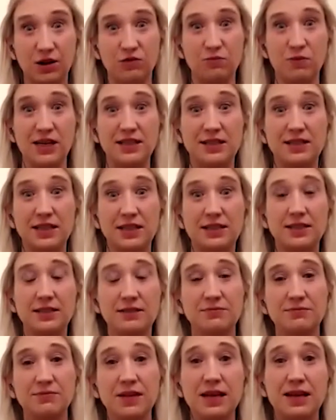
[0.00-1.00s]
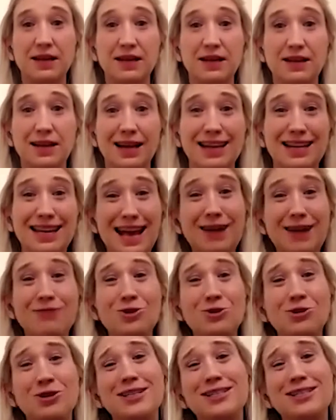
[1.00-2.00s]
of my seat. And now
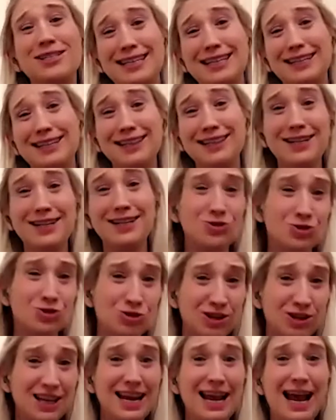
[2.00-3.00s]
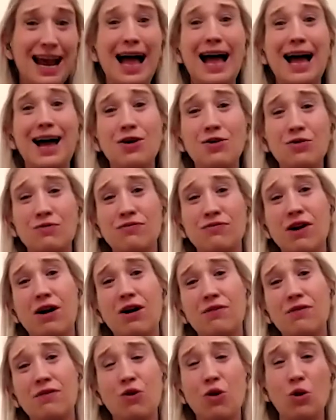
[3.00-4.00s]
you can see literally how
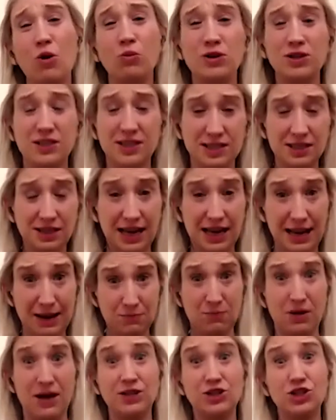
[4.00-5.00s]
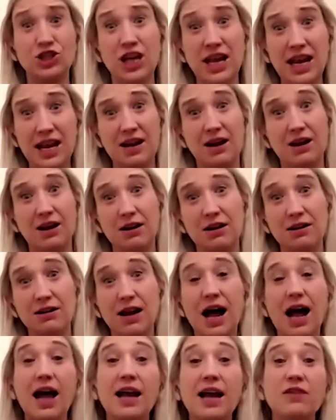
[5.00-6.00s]
far forwards in my chair
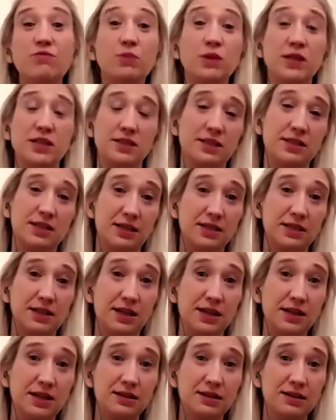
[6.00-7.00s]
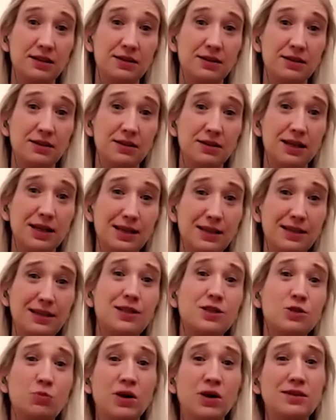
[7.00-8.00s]
I've been sitting in
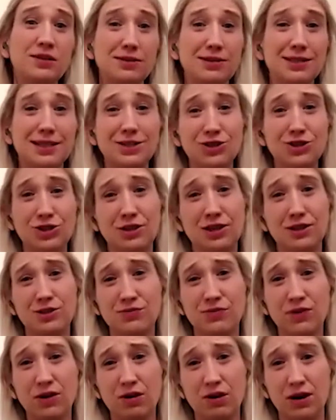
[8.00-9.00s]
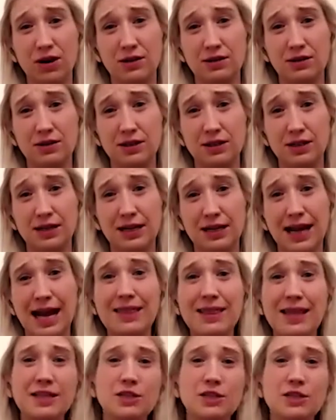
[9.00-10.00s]
this presentation thus far.
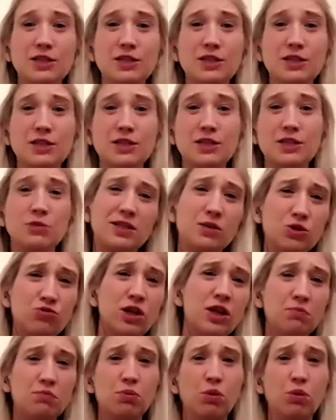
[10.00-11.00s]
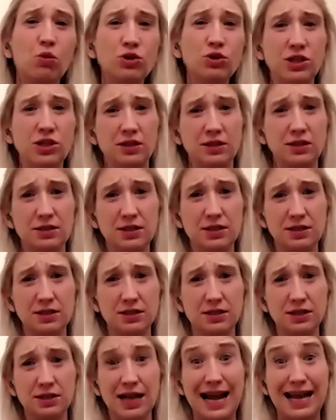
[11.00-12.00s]
And that's because it was really
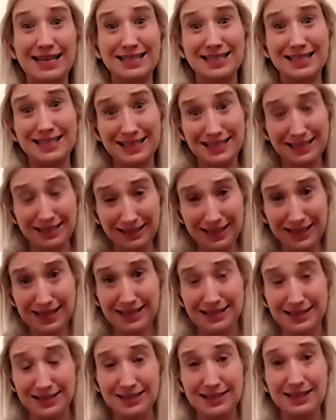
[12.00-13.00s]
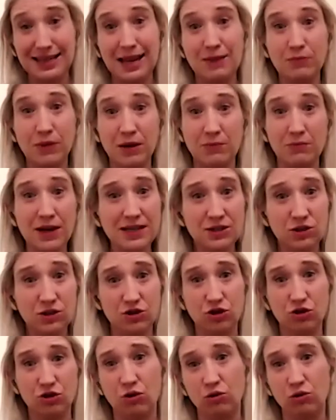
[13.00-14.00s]
important and still is to get my
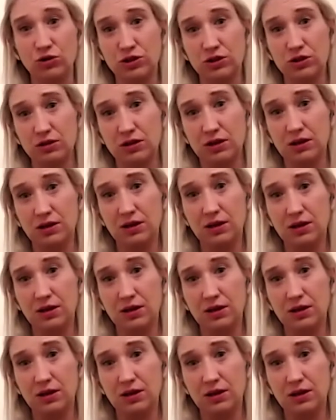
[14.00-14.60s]
message across.